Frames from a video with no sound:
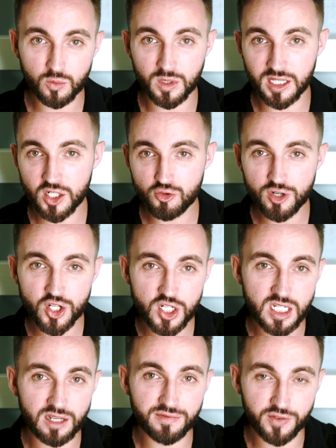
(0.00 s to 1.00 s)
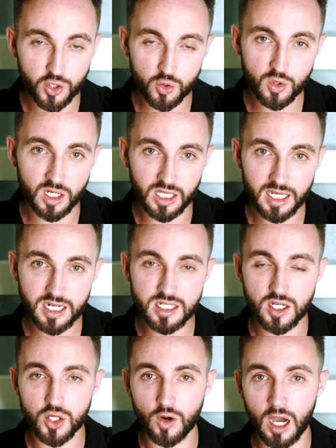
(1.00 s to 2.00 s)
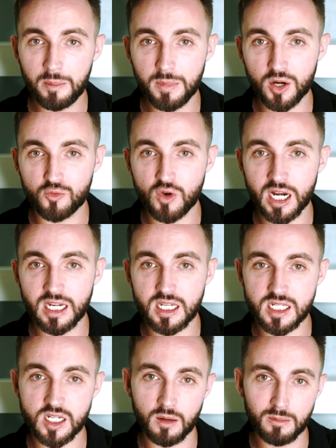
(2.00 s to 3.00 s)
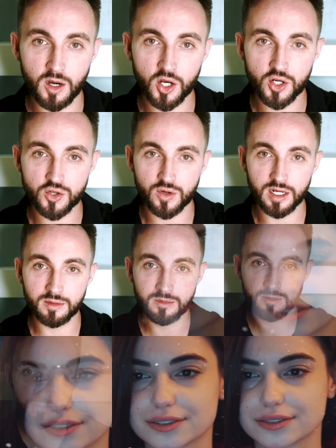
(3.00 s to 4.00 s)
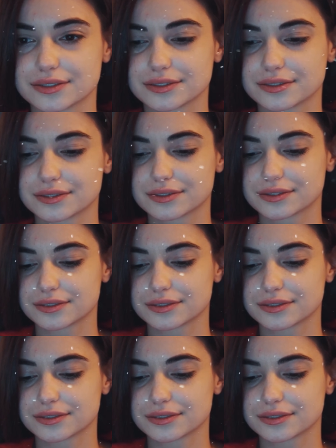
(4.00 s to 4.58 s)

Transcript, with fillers: With literally just a few clicks, you're up and ready to start monitoring. It really is